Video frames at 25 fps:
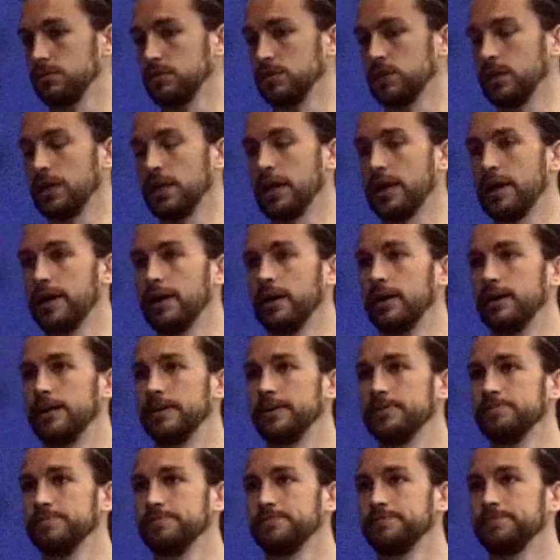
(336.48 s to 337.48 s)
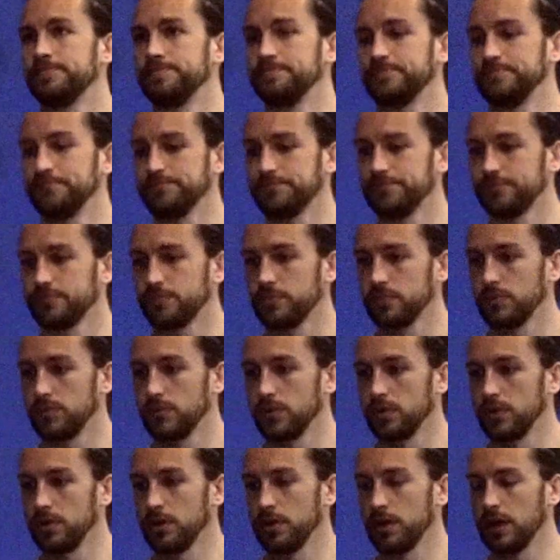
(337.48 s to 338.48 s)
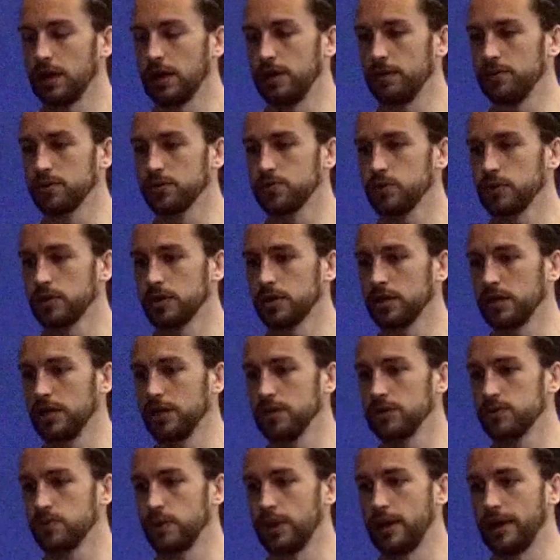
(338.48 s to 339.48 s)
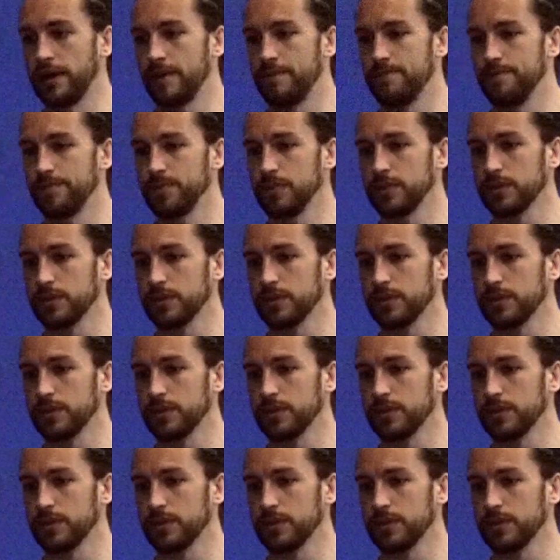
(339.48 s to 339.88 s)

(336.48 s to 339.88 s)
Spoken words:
Yeah, you know, it was one of those where